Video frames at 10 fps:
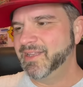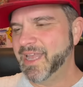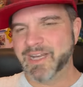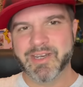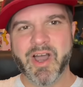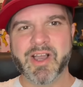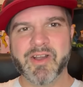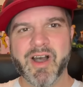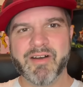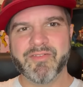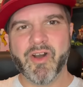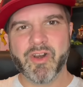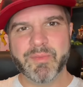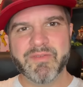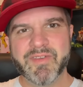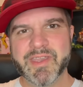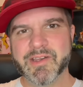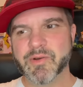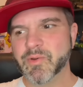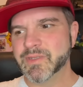like knockoff army
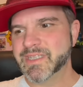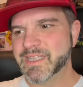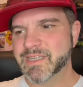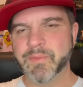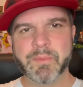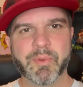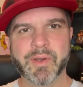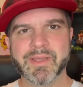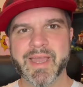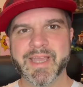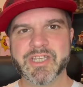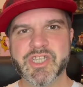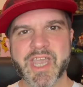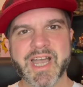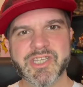vehicles that someone put like G.I.